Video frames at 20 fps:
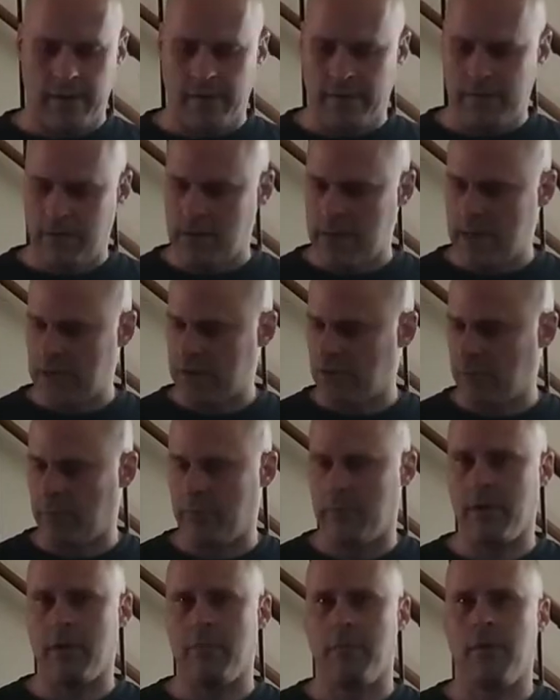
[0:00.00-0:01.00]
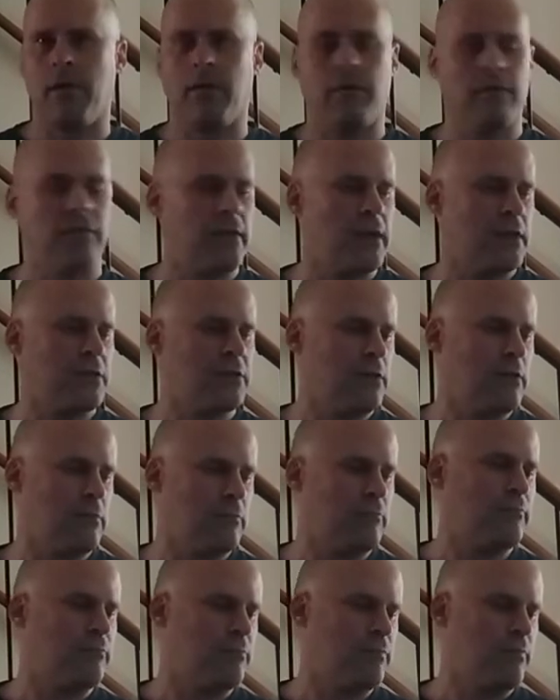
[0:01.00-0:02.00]
This is actually pretty metal. This actually
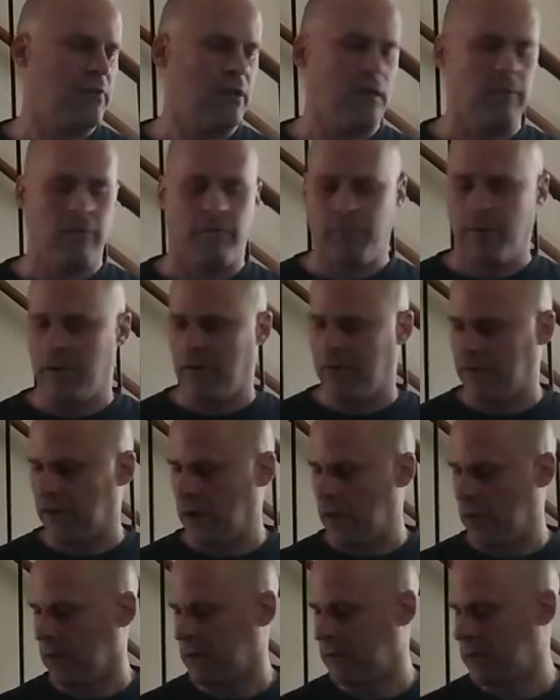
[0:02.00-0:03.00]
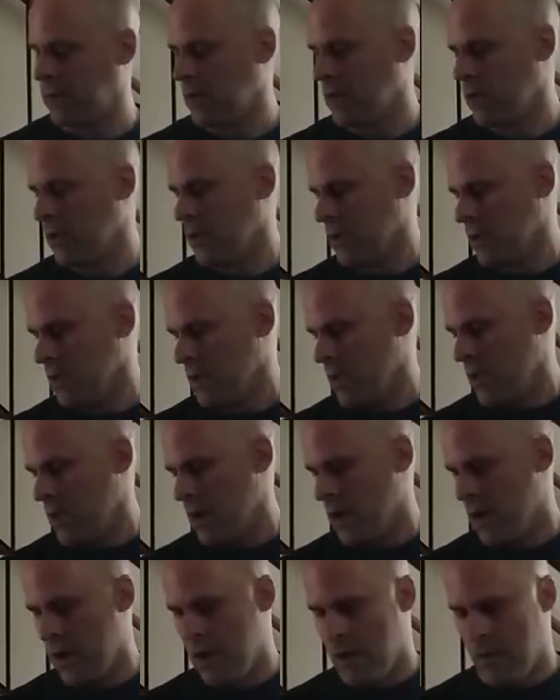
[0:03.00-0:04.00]
seems pretty solid,
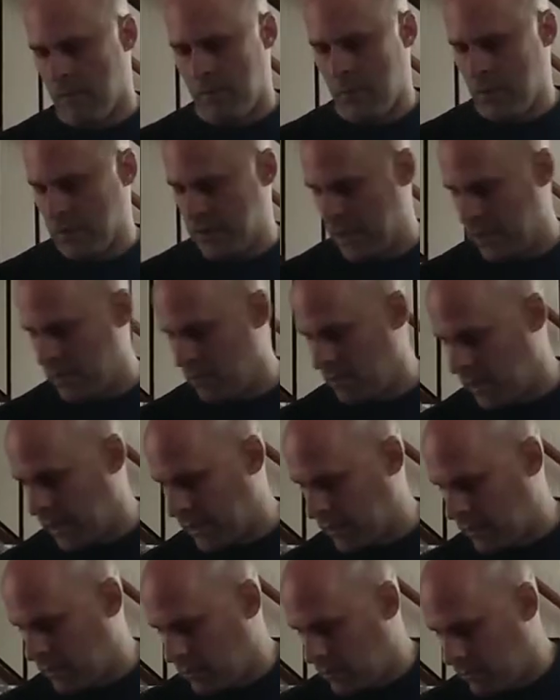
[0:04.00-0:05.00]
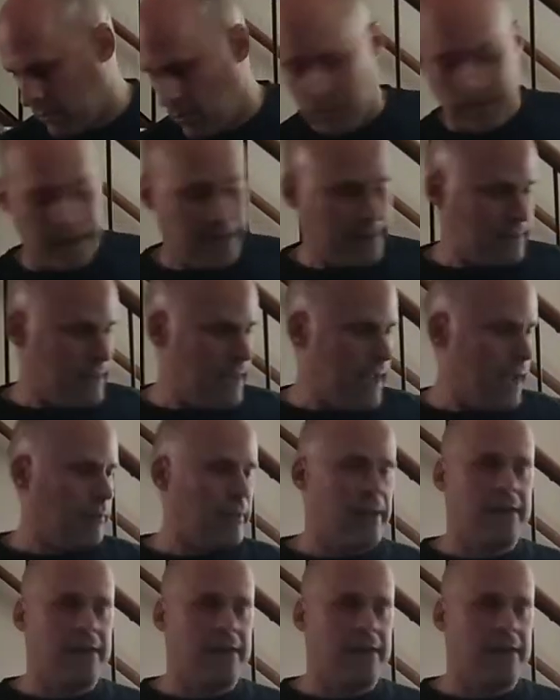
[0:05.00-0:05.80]
which I do like that.